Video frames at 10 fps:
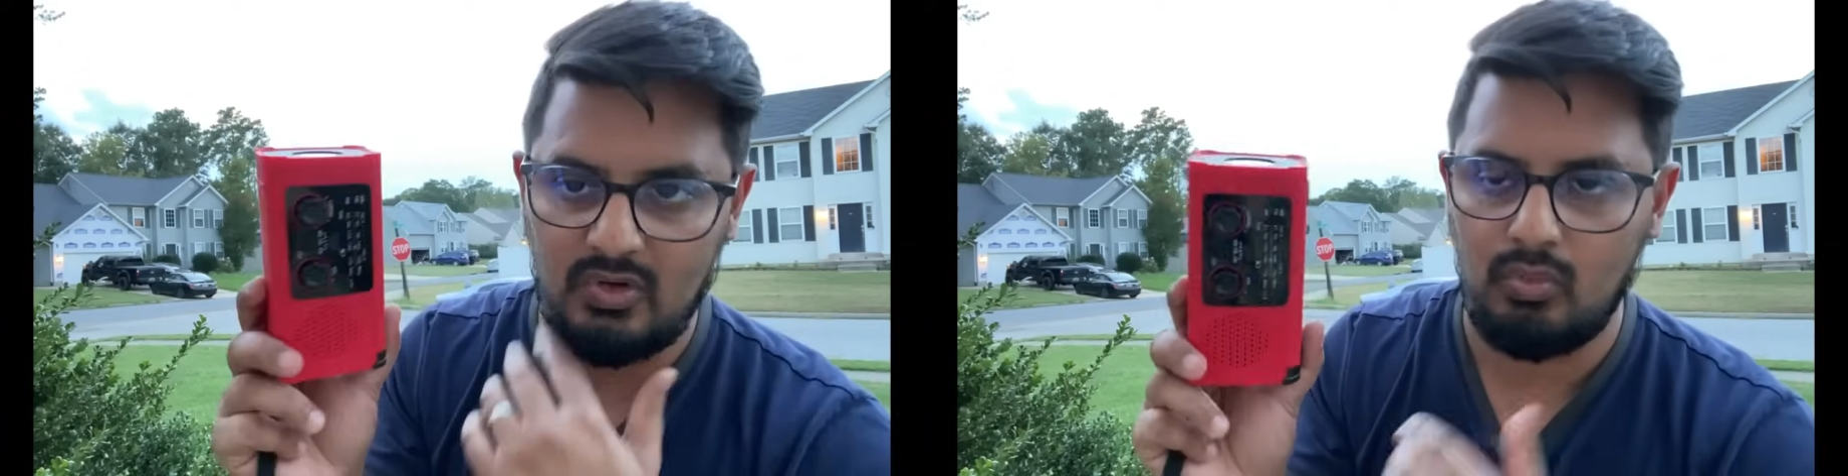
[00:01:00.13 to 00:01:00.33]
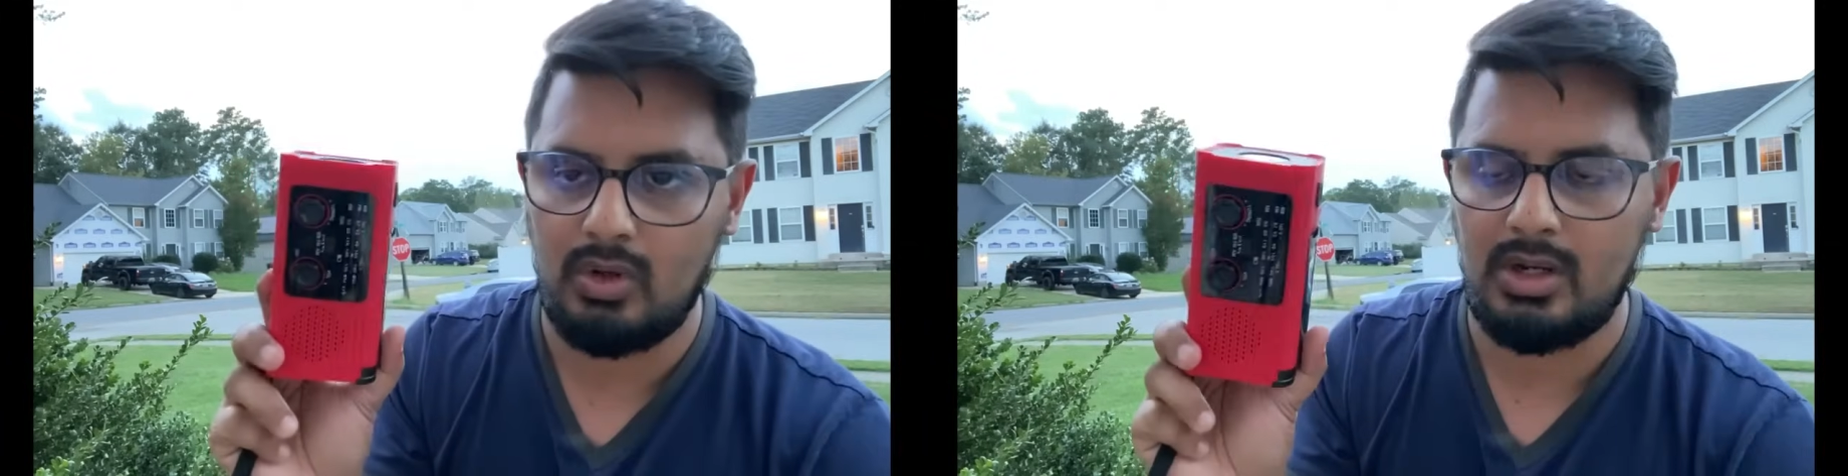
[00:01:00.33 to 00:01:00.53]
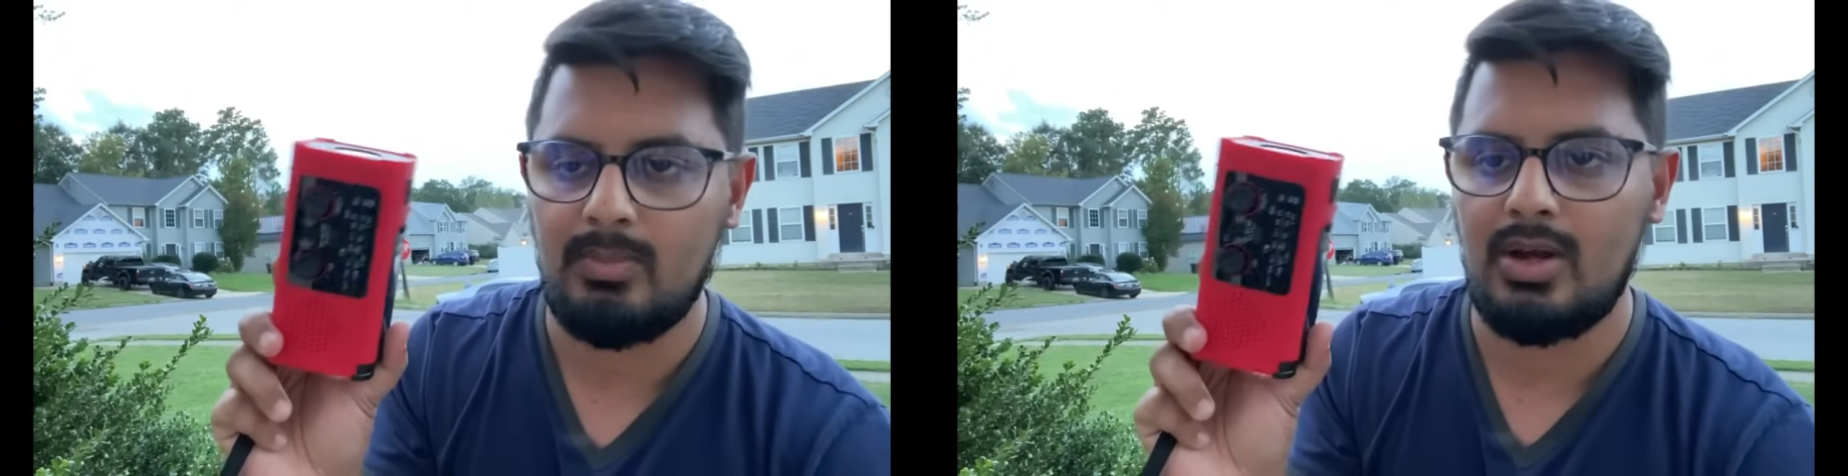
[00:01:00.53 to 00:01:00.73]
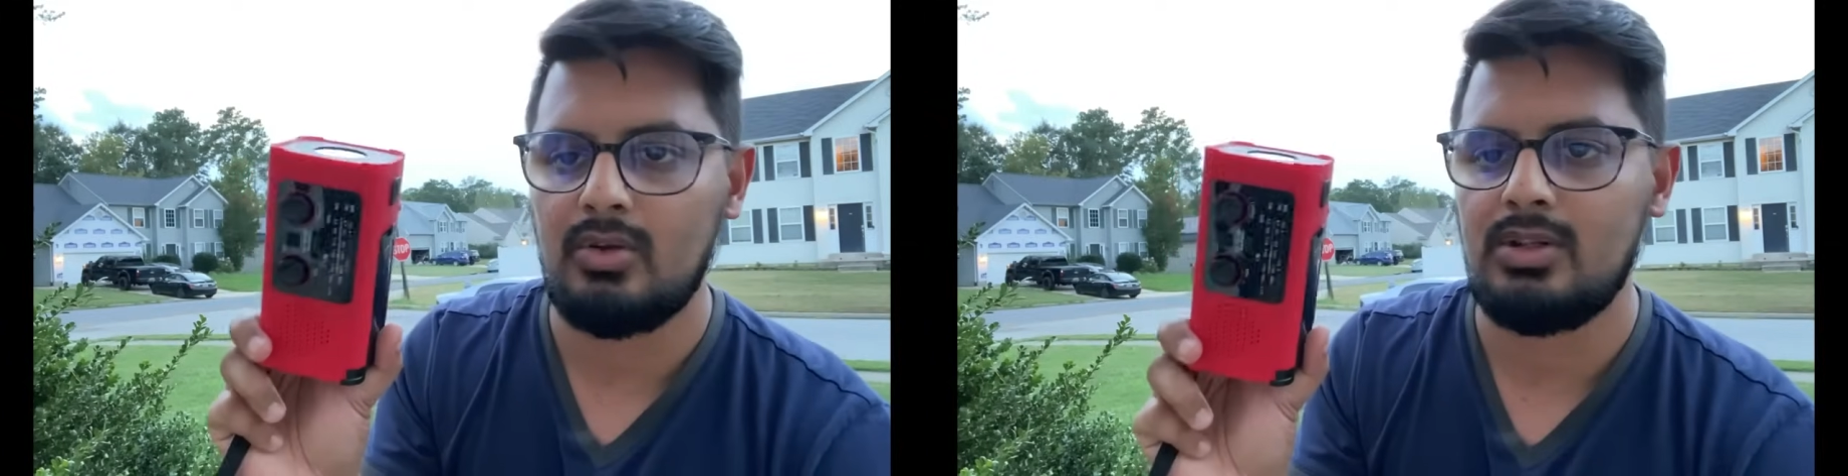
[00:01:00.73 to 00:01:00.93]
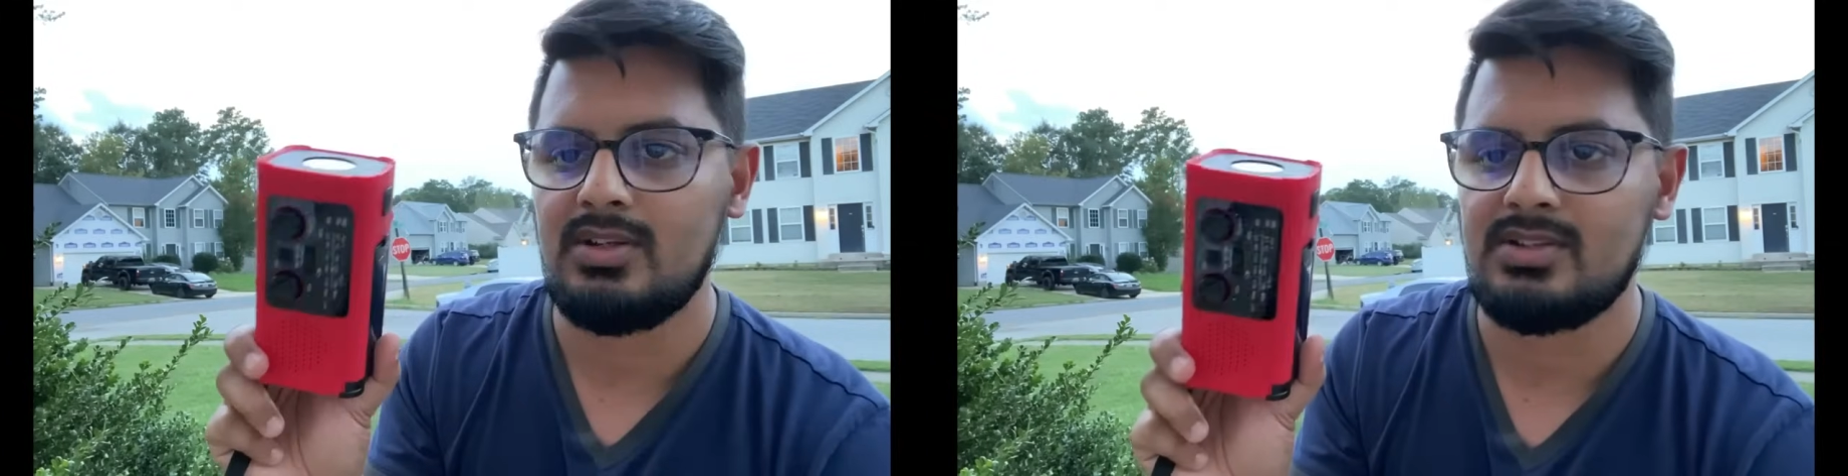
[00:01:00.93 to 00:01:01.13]
to worry
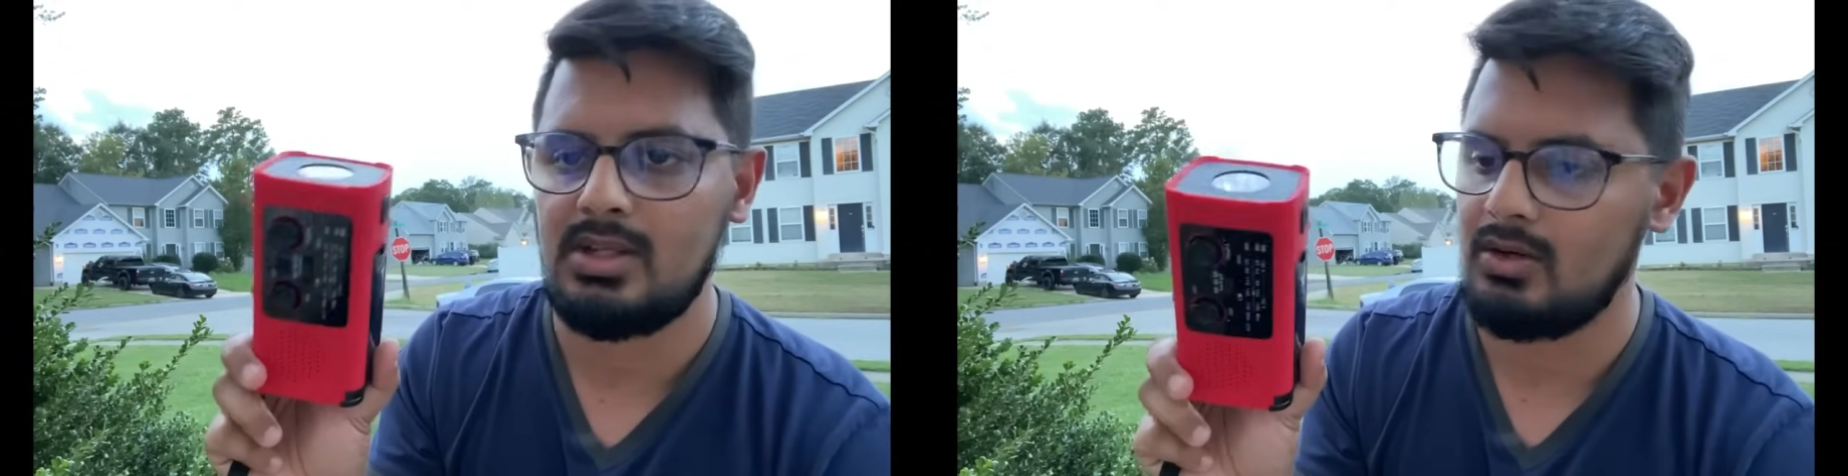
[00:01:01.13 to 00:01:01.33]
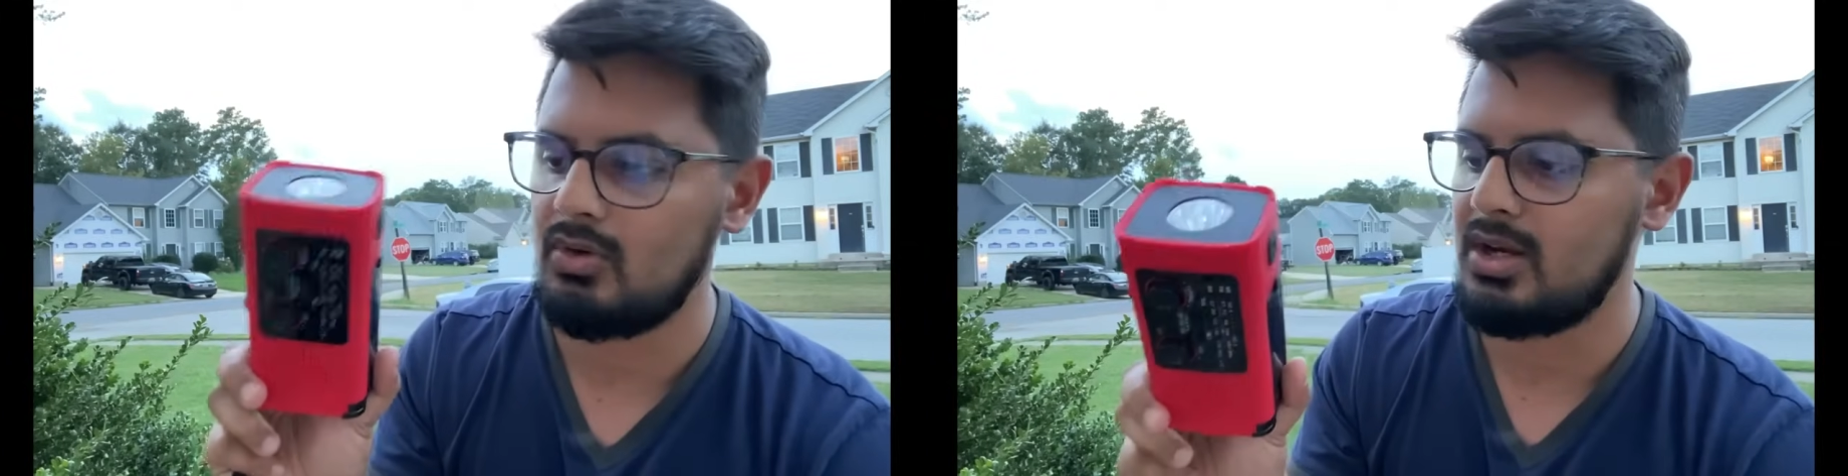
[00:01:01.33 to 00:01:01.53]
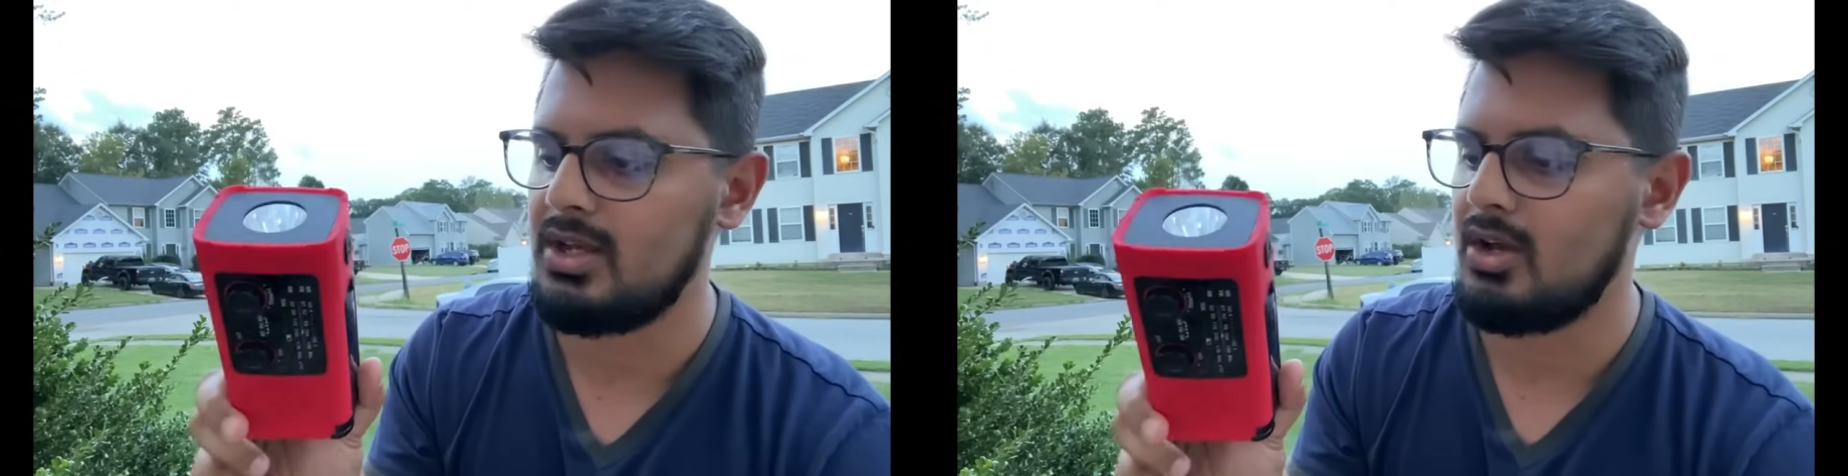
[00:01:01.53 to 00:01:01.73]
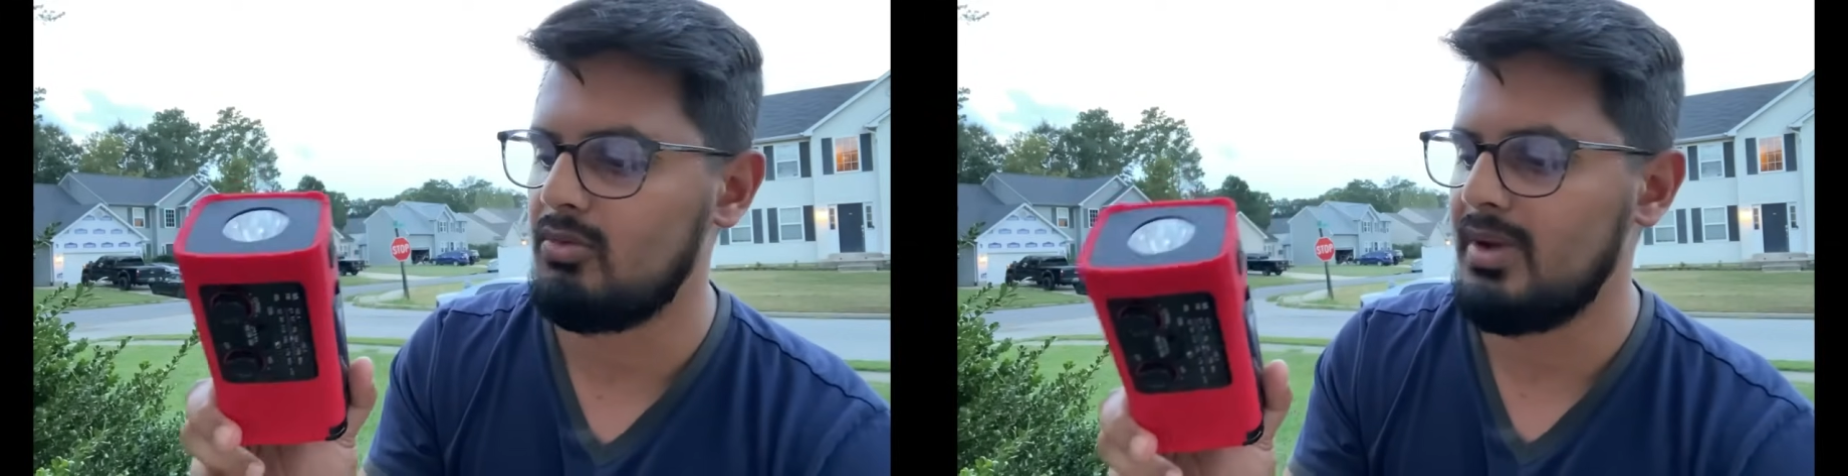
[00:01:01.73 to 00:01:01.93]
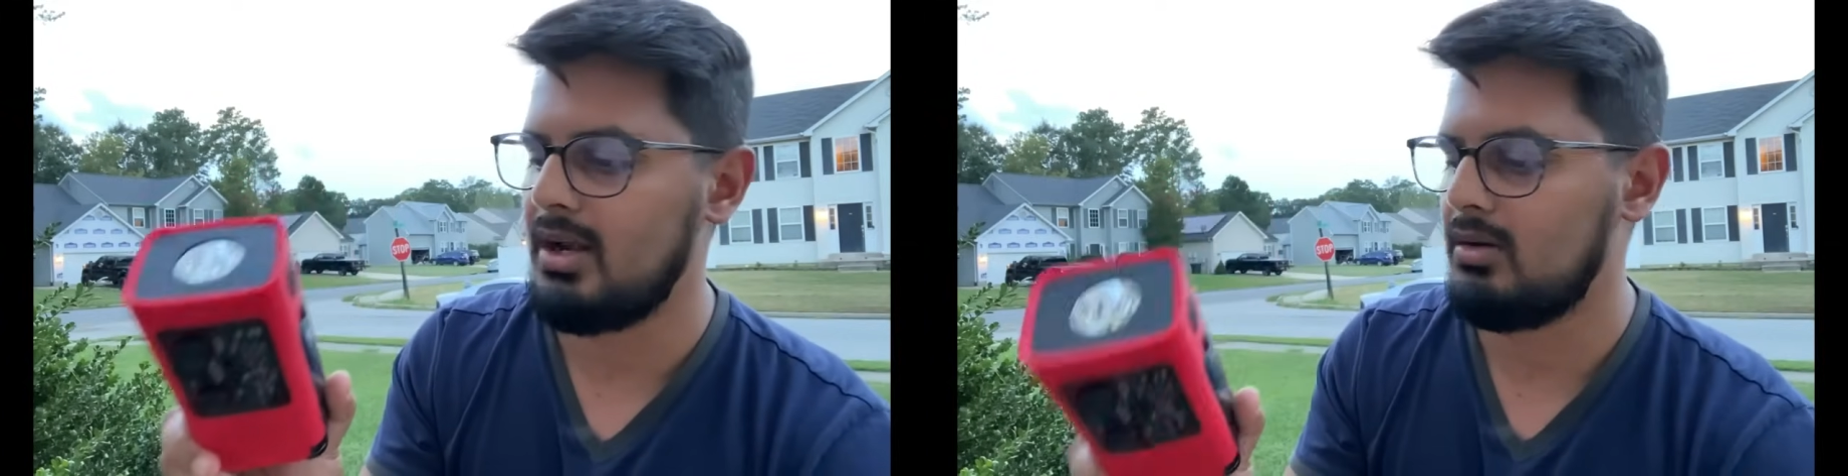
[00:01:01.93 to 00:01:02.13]
about this thing running out of
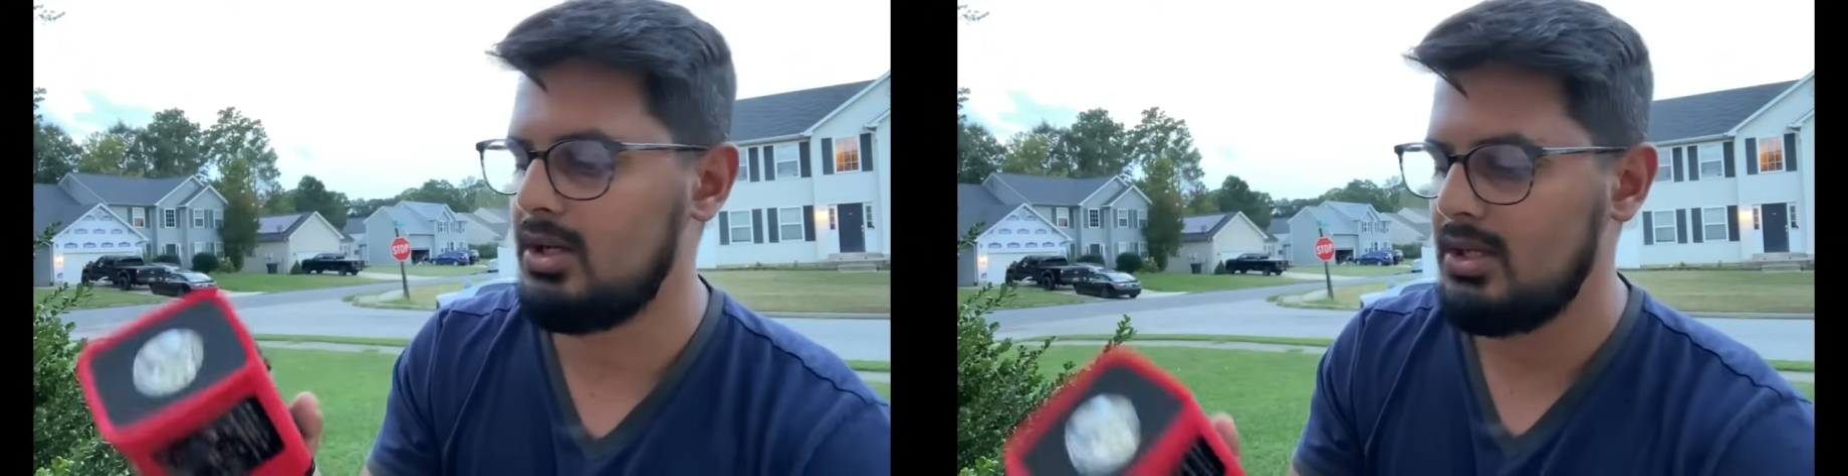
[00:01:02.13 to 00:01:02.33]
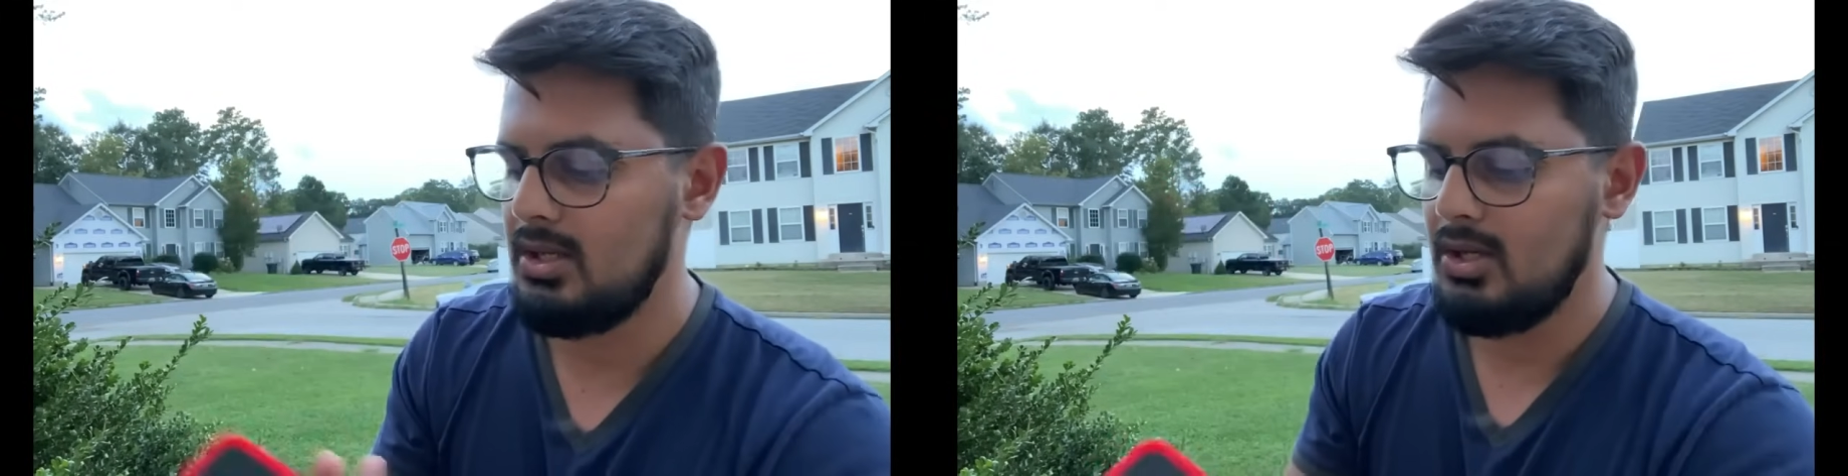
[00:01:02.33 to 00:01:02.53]
battery.